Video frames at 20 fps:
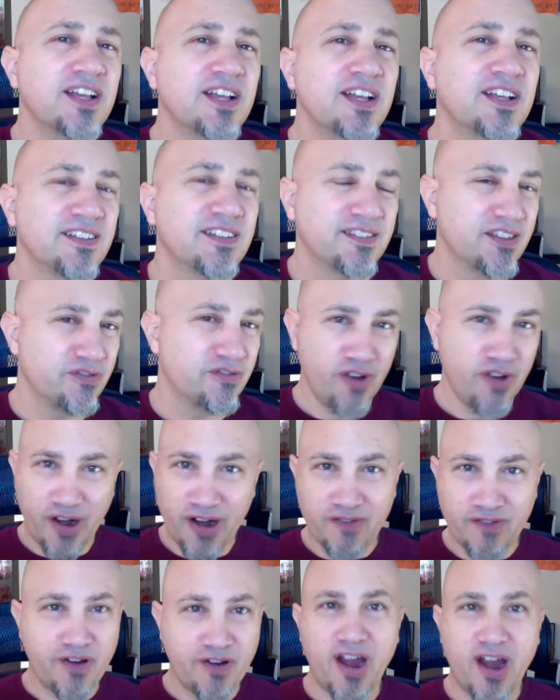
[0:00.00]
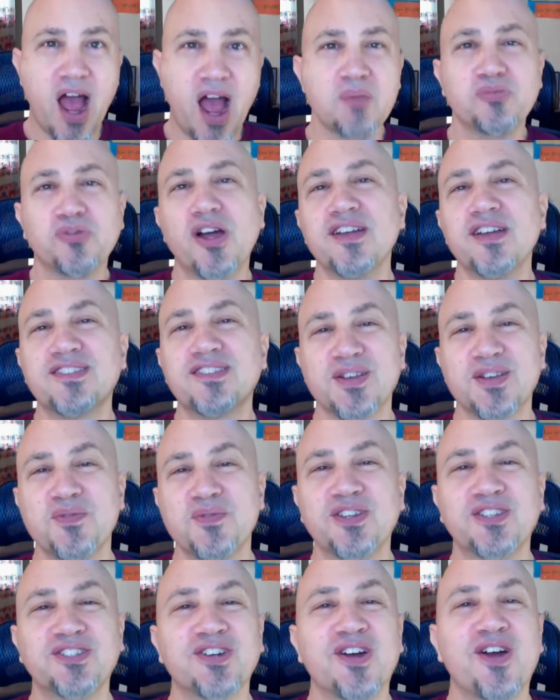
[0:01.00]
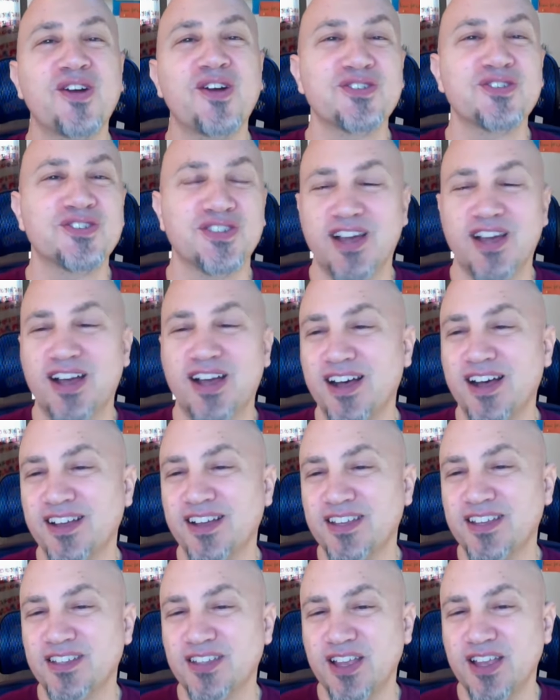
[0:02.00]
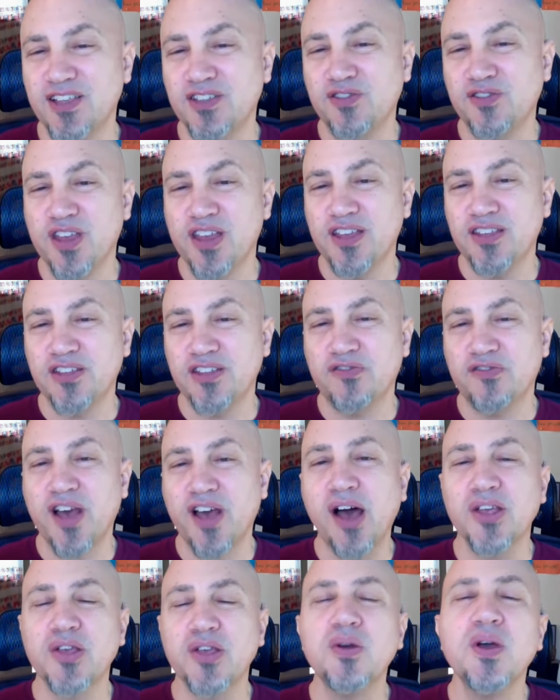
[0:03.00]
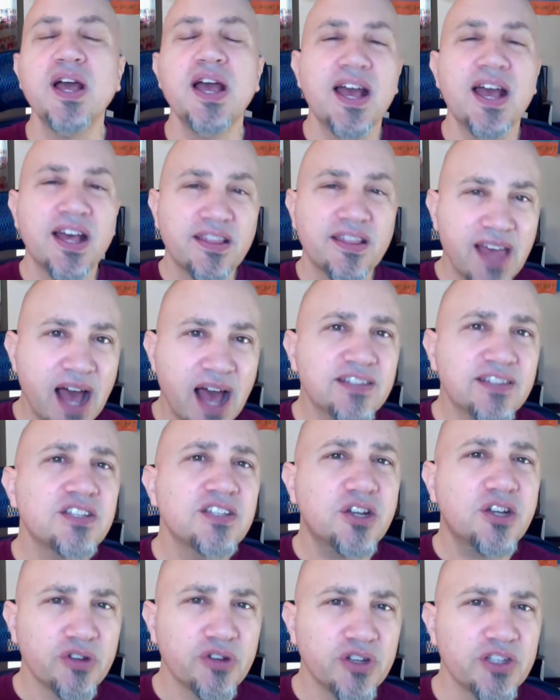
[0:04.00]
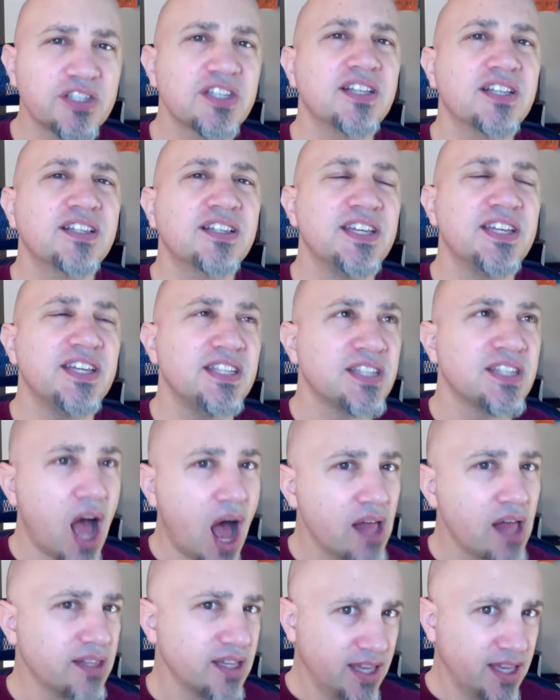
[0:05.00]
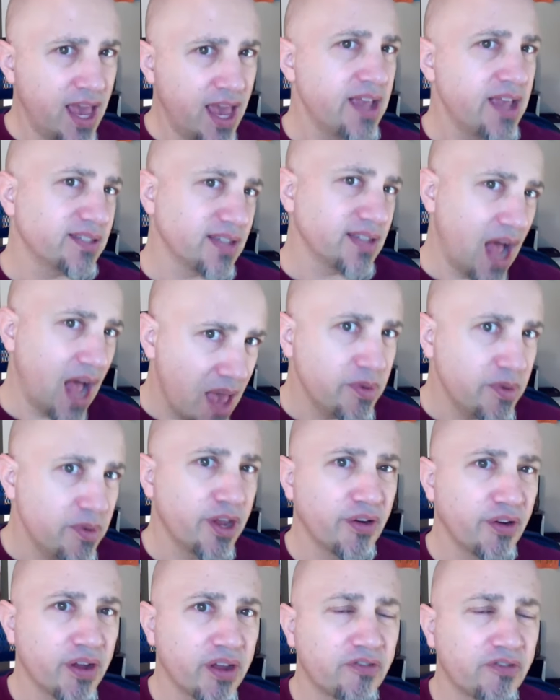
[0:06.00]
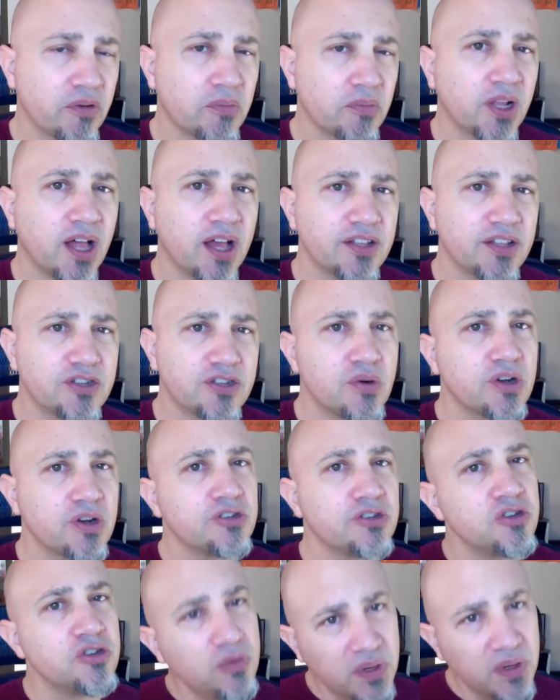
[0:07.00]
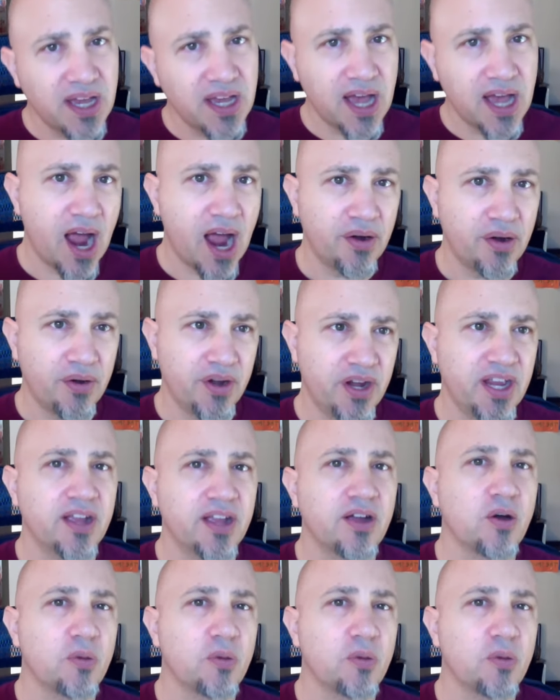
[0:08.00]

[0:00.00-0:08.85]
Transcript: the very very high price that we charge uh, is is is value. That's increasingly not the case. I'm hearing from clients who are doing hiring or